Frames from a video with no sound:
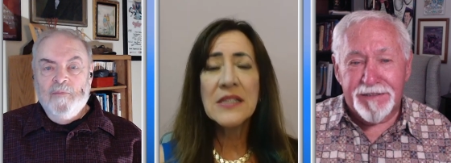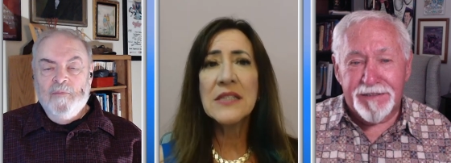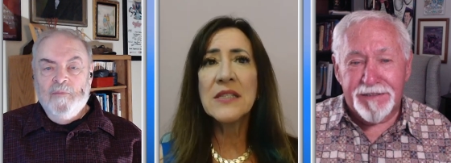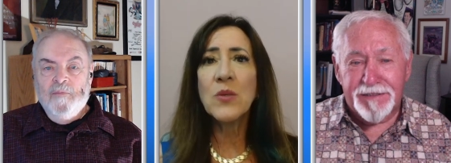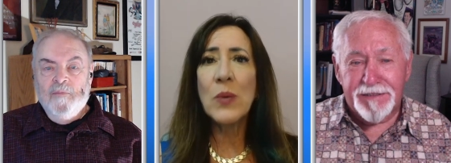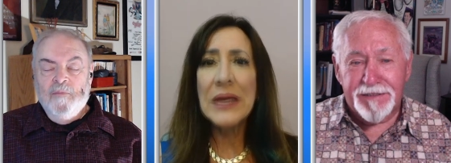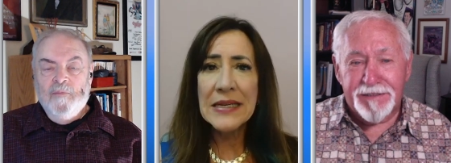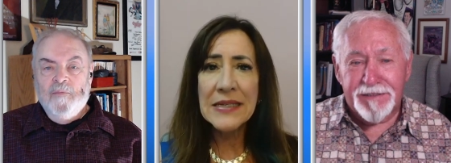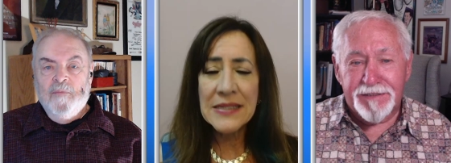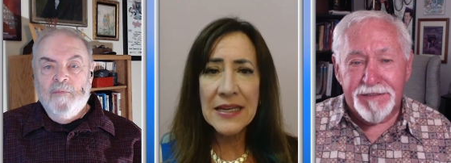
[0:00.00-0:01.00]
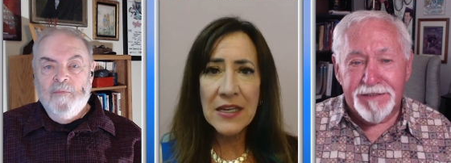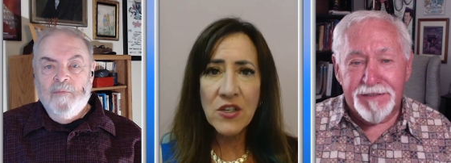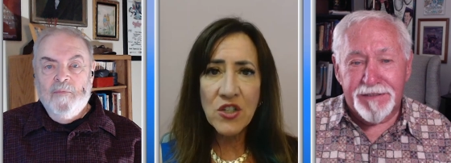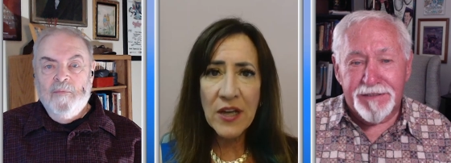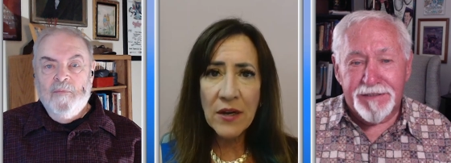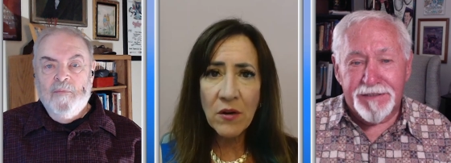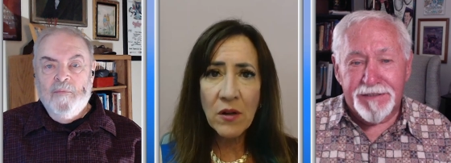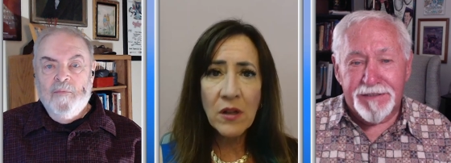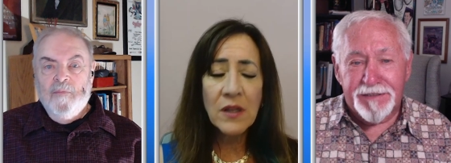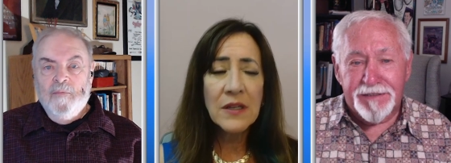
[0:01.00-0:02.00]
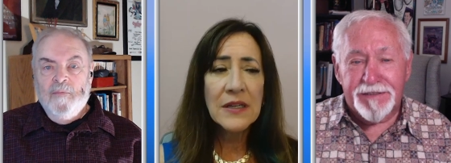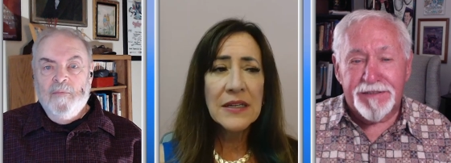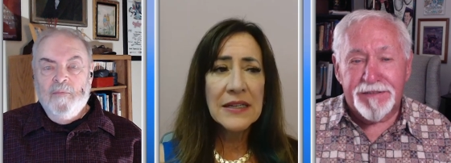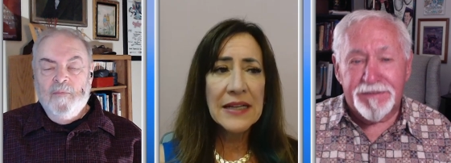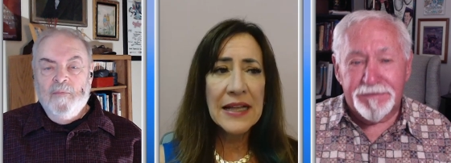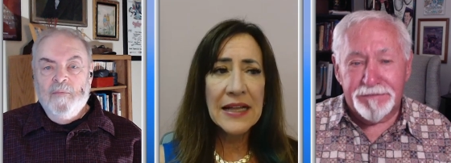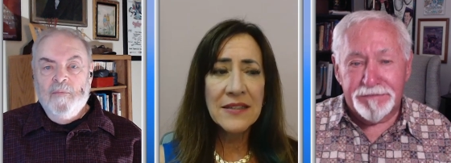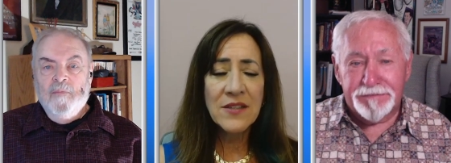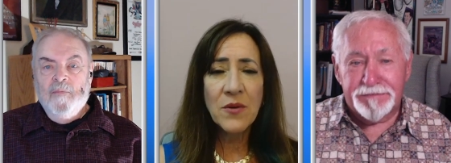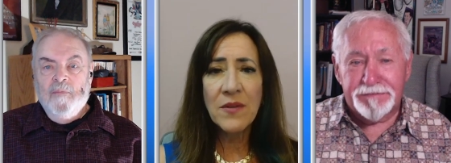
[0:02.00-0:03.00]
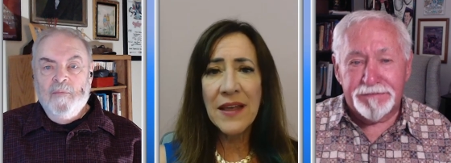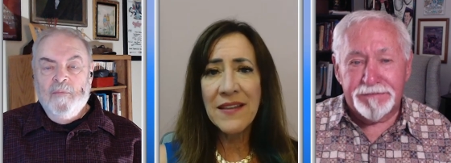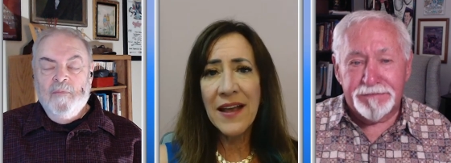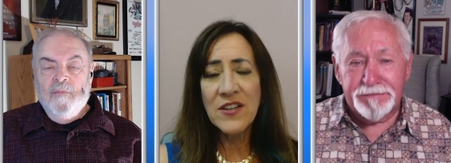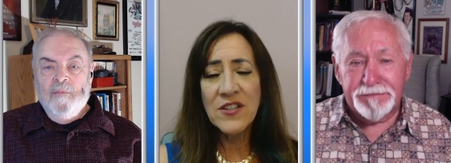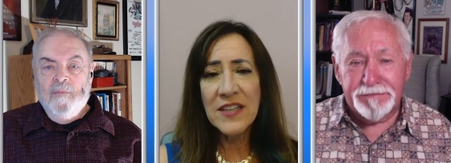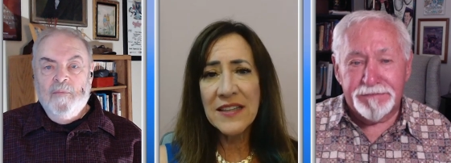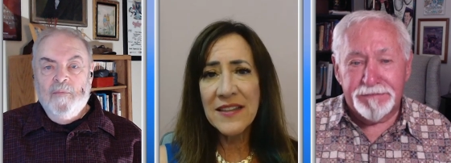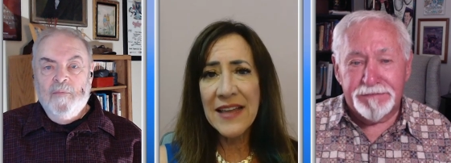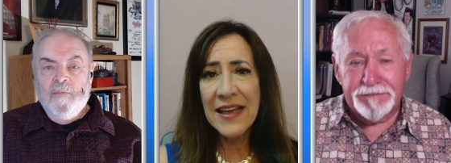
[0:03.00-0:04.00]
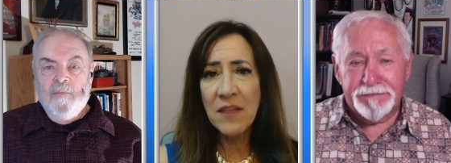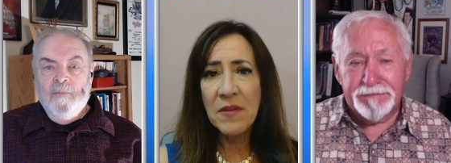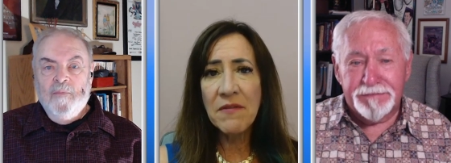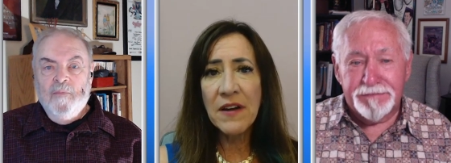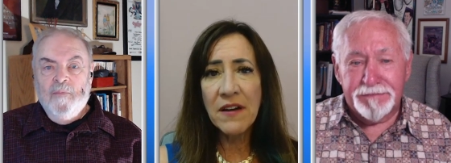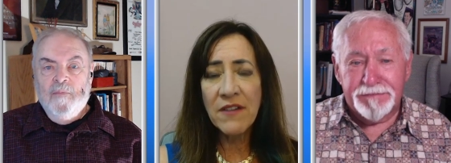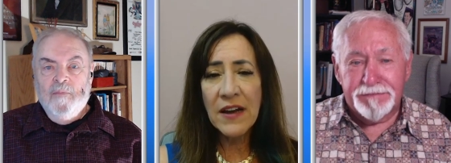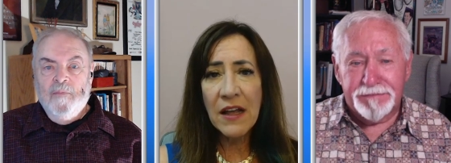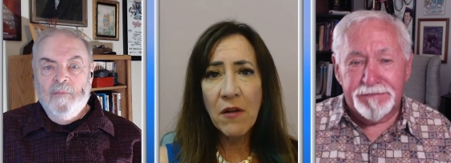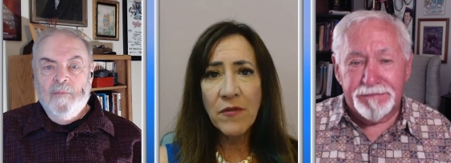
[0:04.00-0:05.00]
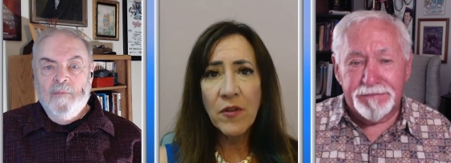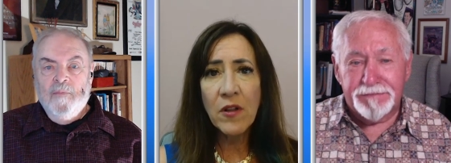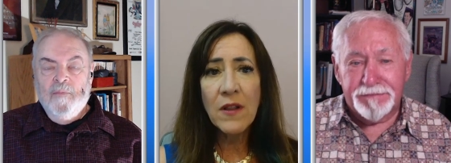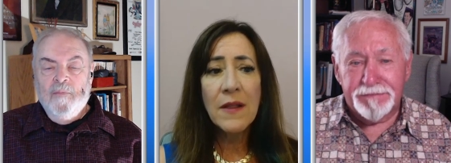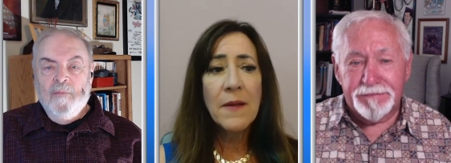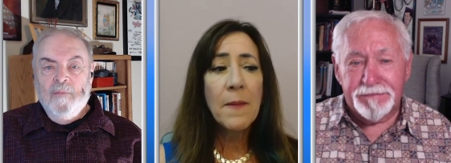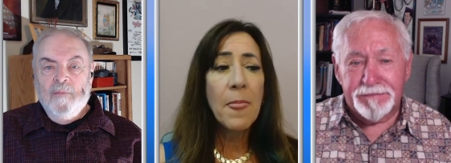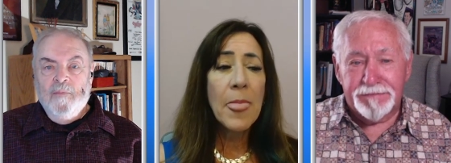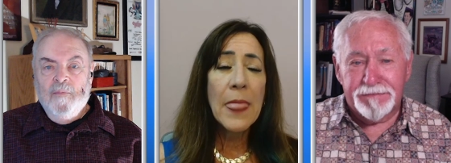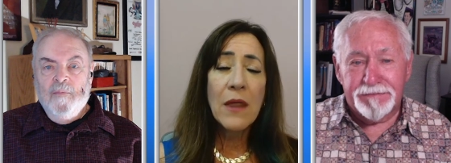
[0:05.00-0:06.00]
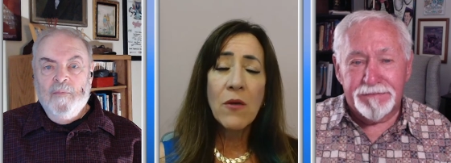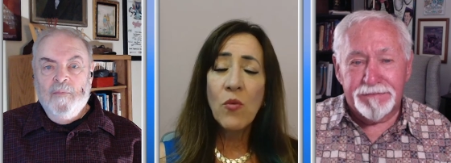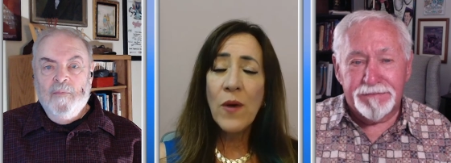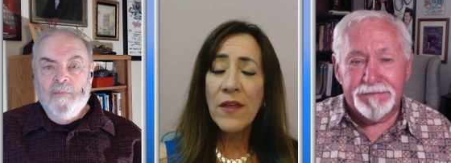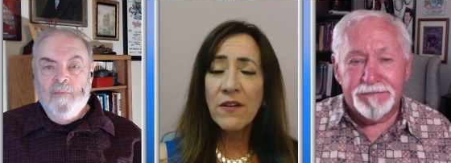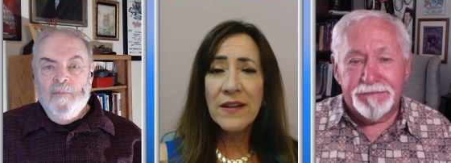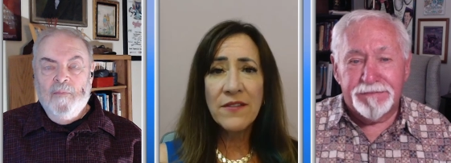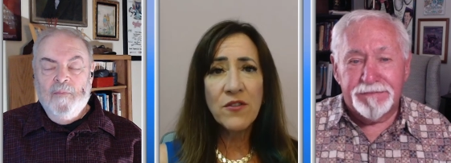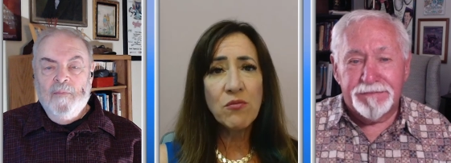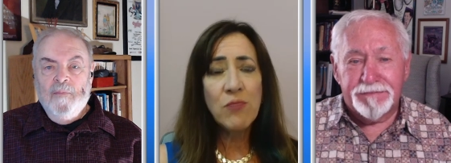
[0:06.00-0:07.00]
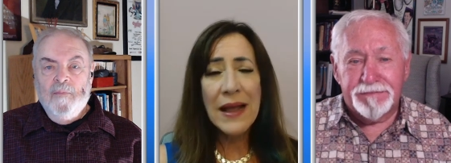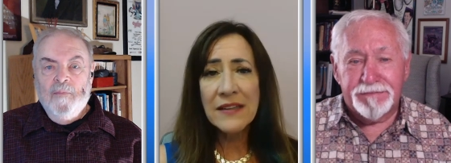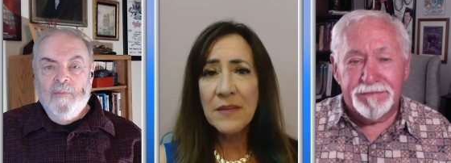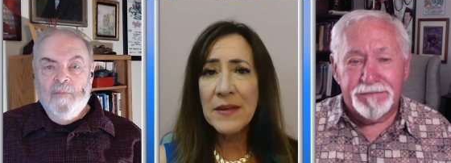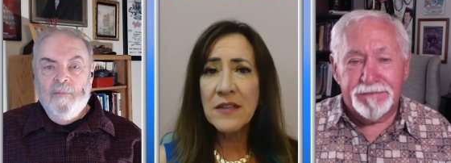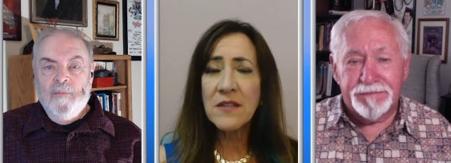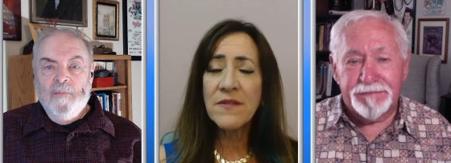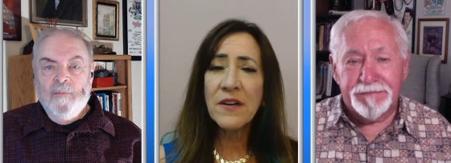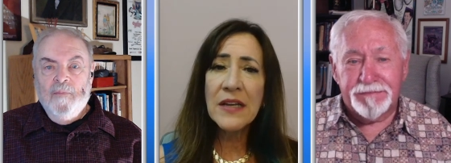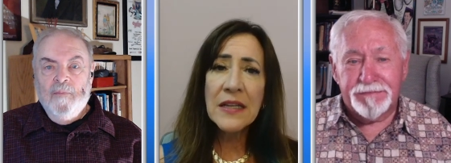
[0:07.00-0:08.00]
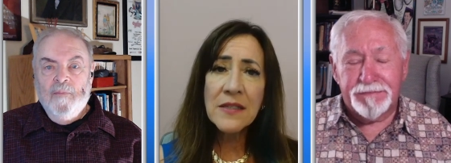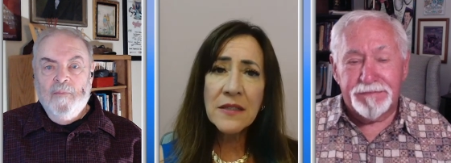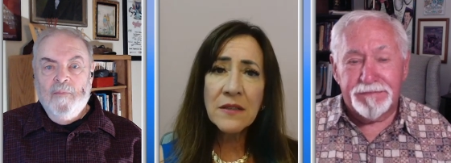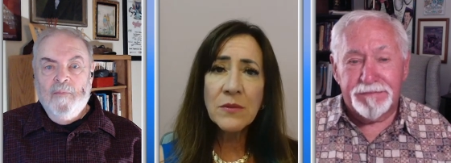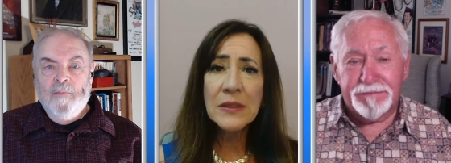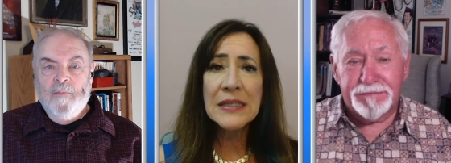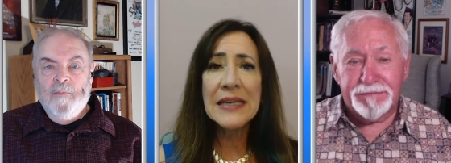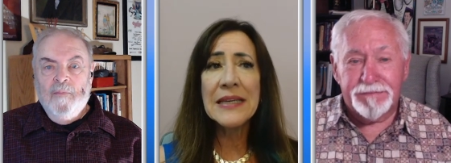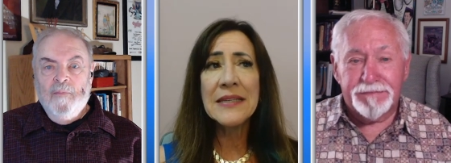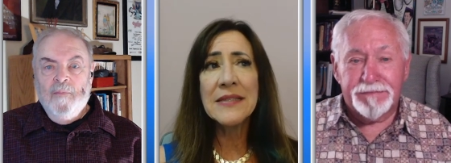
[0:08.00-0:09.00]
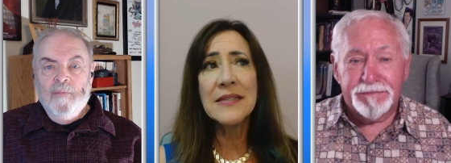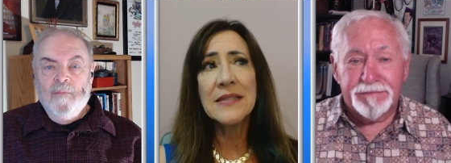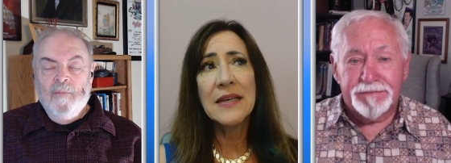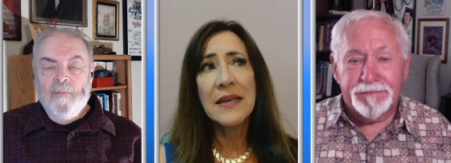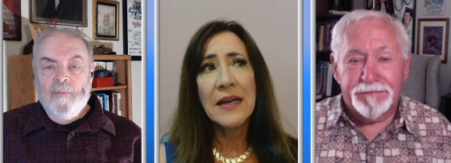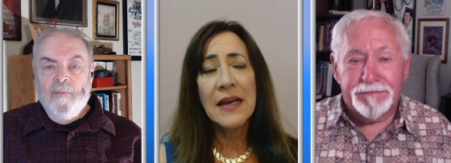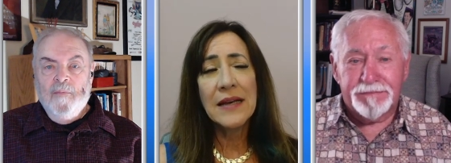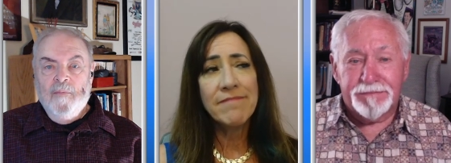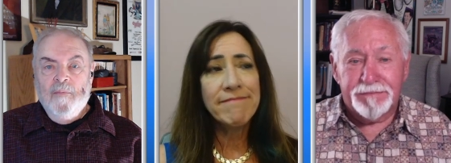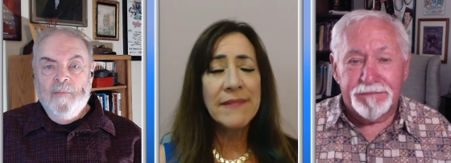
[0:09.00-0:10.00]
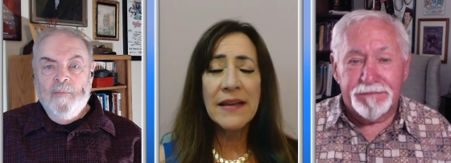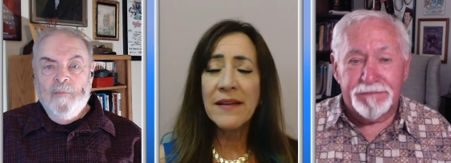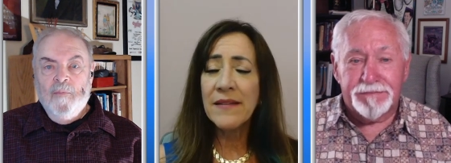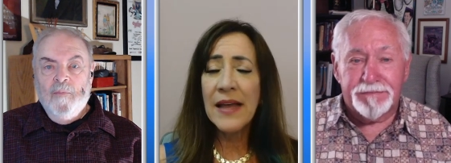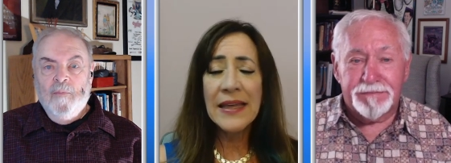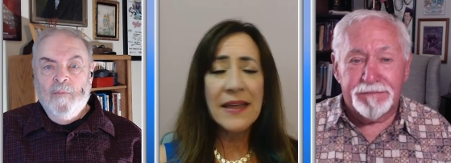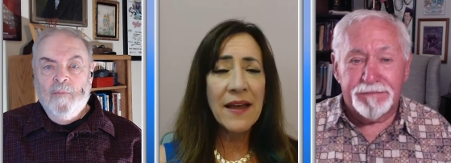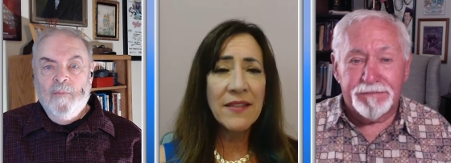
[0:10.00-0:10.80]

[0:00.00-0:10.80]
Speaker 1: sweetness in general. Uh, so I, I, just think that that can be very, very helpful whether it's directly because of their insulin release. I,